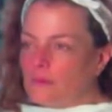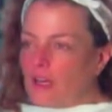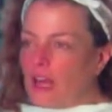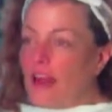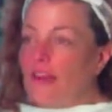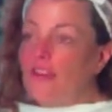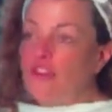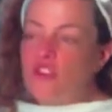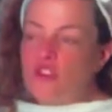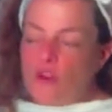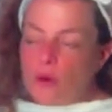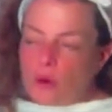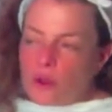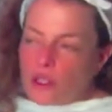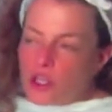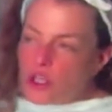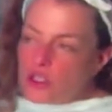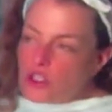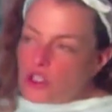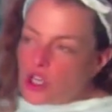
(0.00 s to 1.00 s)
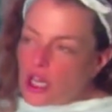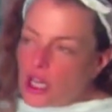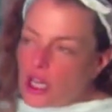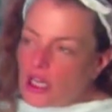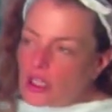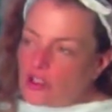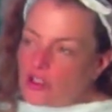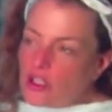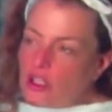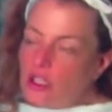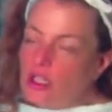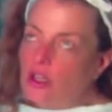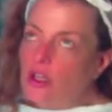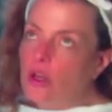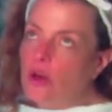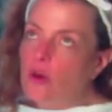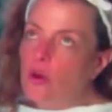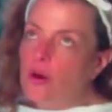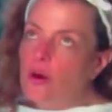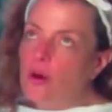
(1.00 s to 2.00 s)
And the story can change. Like, you
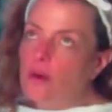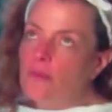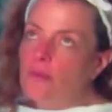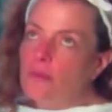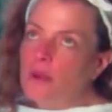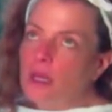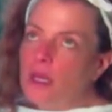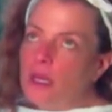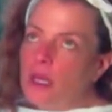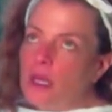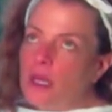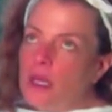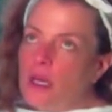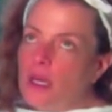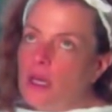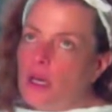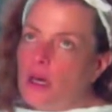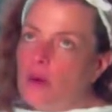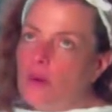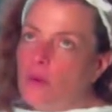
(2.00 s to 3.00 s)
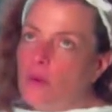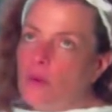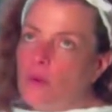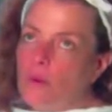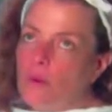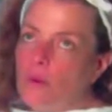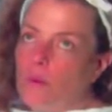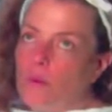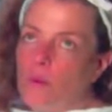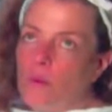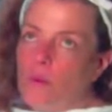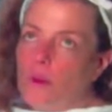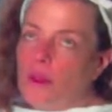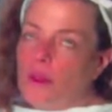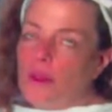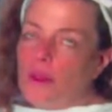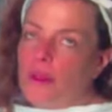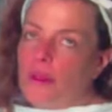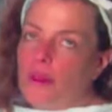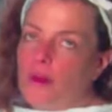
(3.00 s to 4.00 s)
know, um,
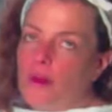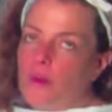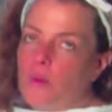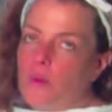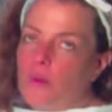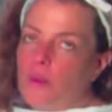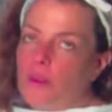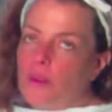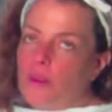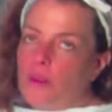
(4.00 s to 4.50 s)
with with